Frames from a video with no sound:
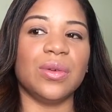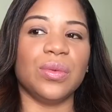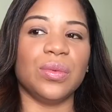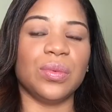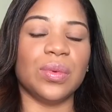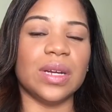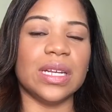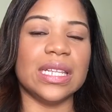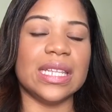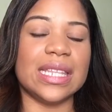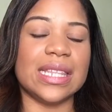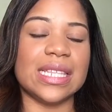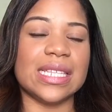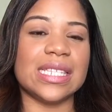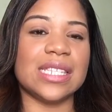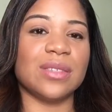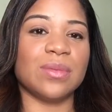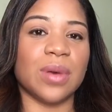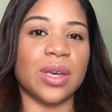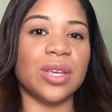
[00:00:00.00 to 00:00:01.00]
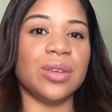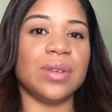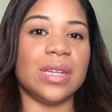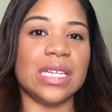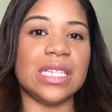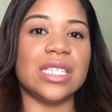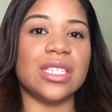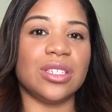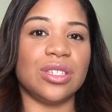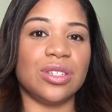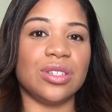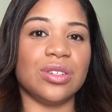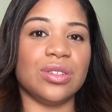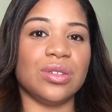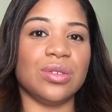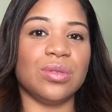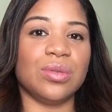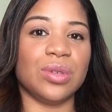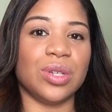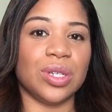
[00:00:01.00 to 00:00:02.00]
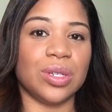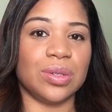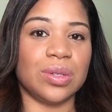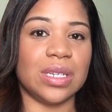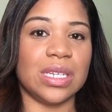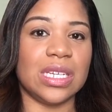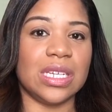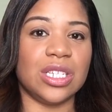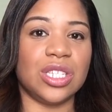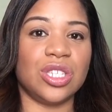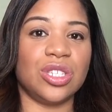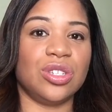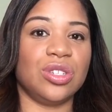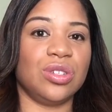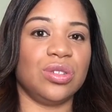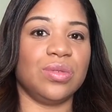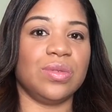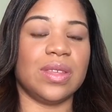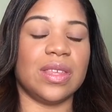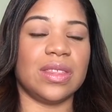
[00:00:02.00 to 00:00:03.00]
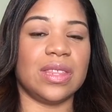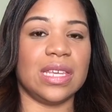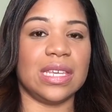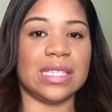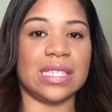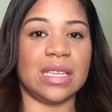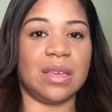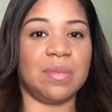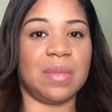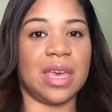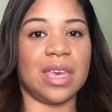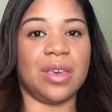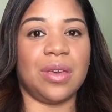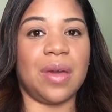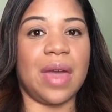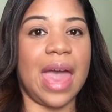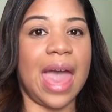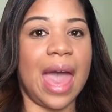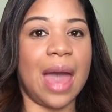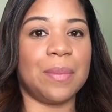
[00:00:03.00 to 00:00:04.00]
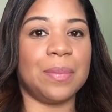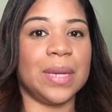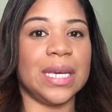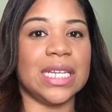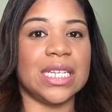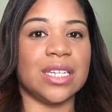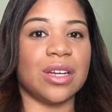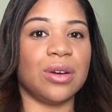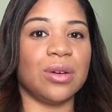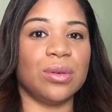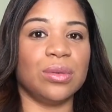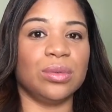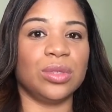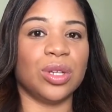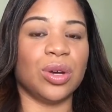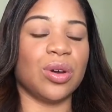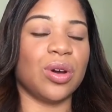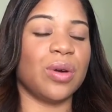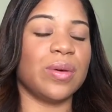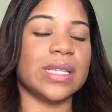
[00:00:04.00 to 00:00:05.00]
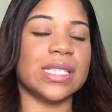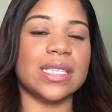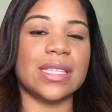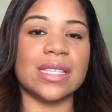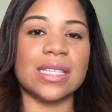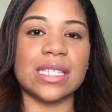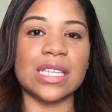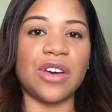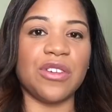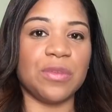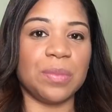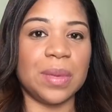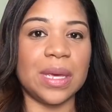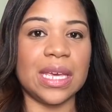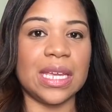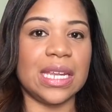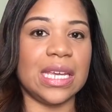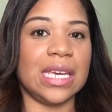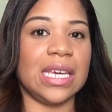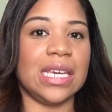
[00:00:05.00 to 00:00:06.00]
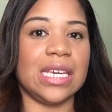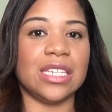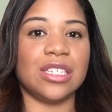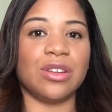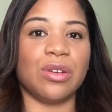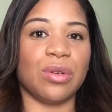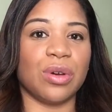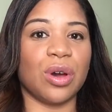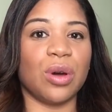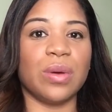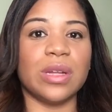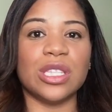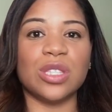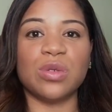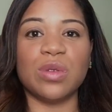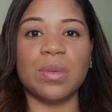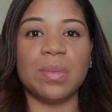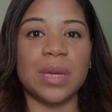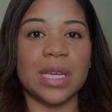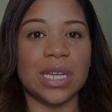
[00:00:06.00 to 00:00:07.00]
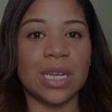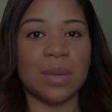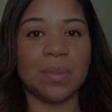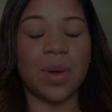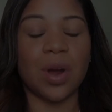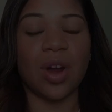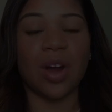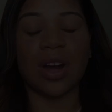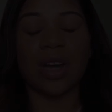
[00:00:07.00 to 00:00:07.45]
really this is what you need to do. You need to do the things that make you happy. Don't go into the self-pity. Don't go into a pity party.